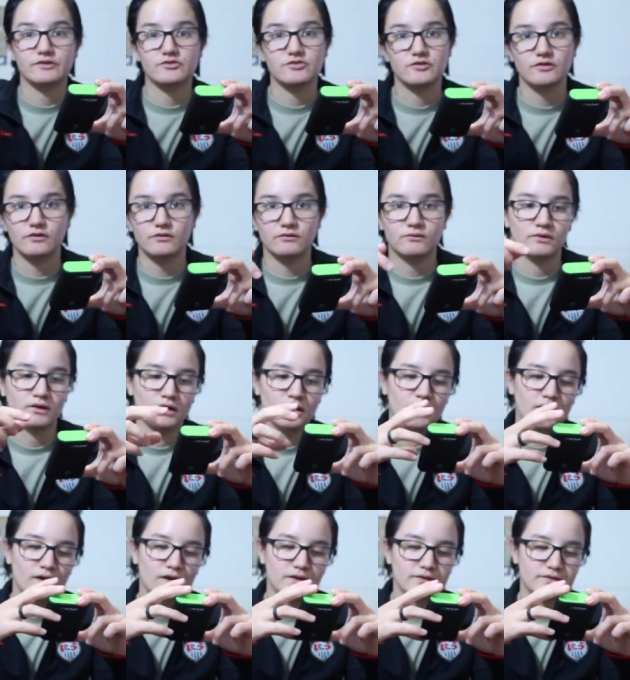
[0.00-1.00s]
let you know
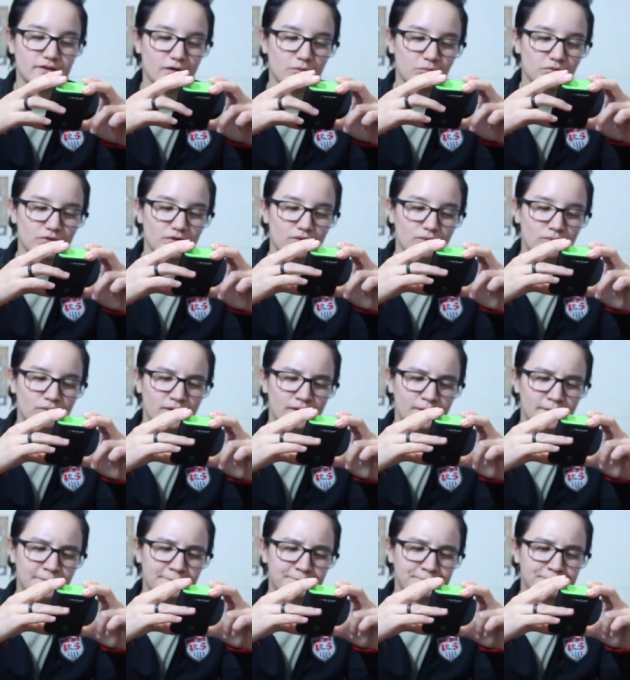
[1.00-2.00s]
down below.
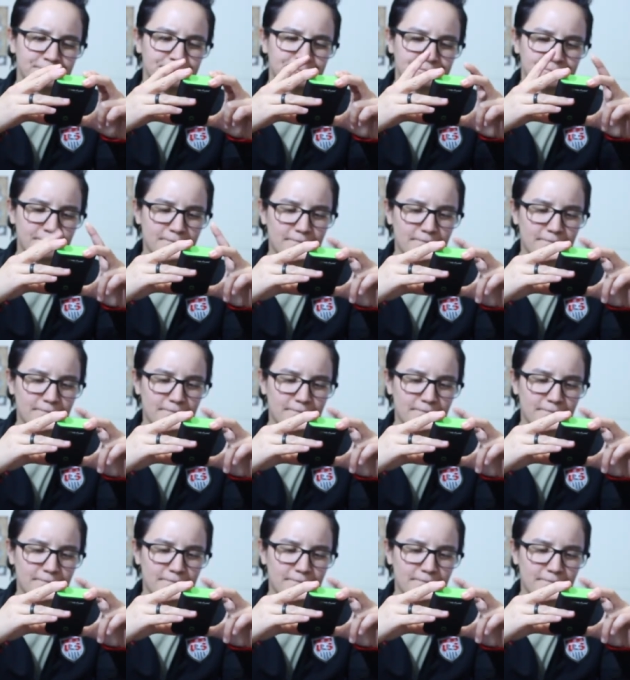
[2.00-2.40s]
Um,